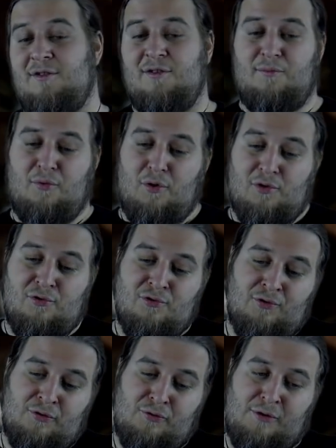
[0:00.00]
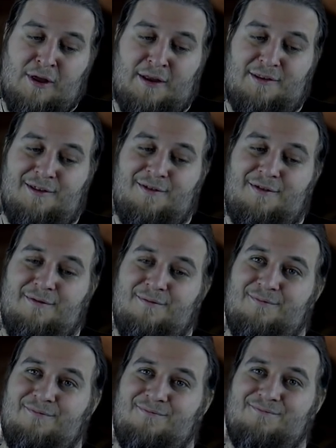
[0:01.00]
the board should look like this.
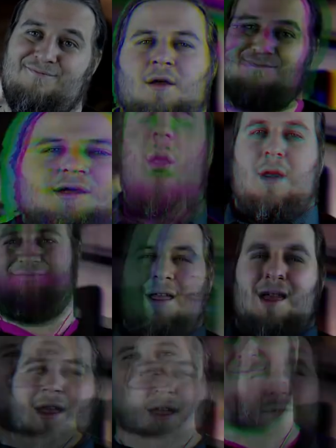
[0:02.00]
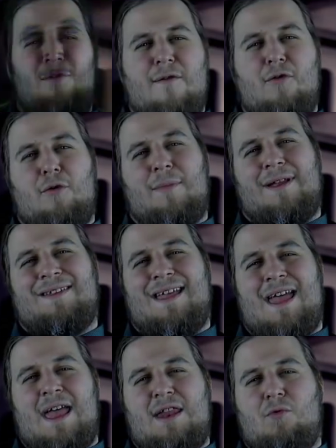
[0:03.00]
Have you ever met
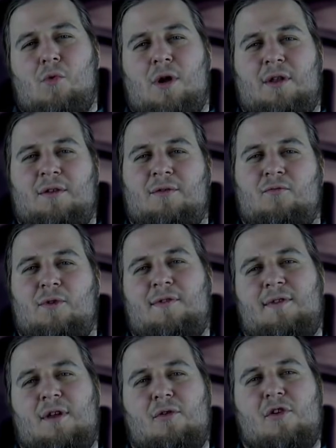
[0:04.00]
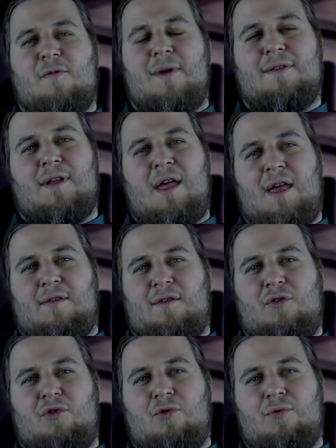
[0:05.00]
anyone with serious mental health
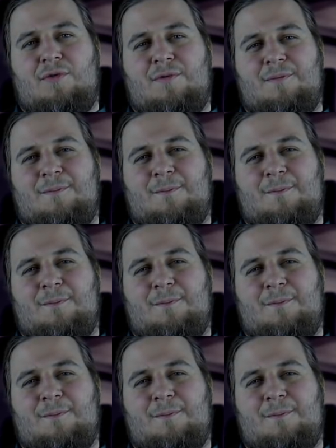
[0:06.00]
issues?